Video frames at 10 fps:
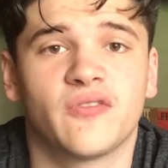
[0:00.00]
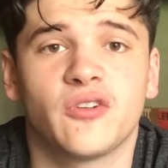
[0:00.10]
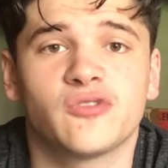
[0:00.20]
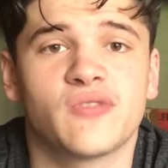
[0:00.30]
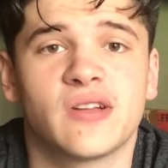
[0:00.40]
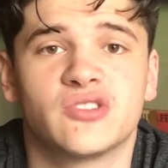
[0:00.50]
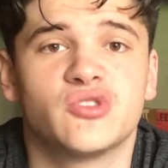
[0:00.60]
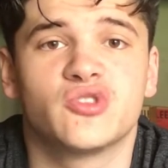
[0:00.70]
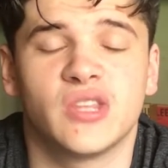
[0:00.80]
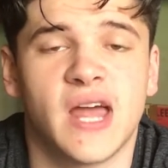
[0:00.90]
the 1st round's
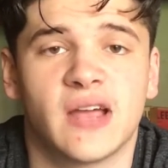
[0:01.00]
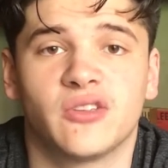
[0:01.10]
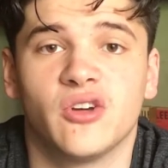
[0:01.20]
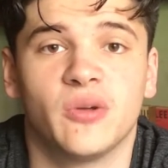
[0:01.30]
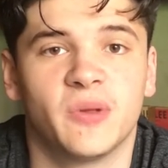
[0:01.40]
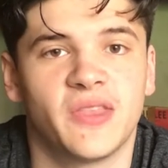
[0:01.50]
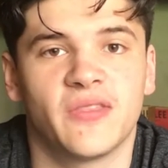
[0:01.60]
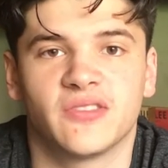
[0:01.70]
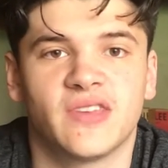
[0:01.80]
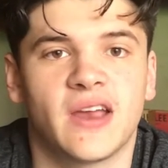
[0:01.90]
usually not good, but
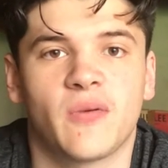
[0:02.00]
then the 2nd